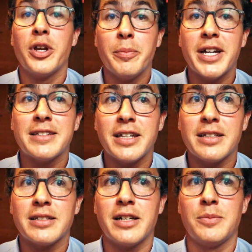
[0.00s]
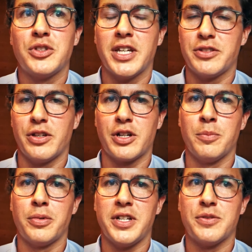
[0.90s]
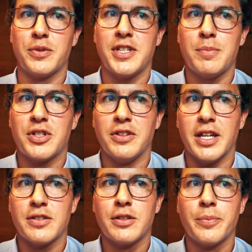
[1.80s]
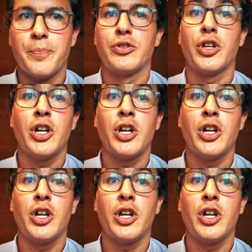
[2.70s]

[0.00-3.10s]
or it might take time to get to the company's reception desk.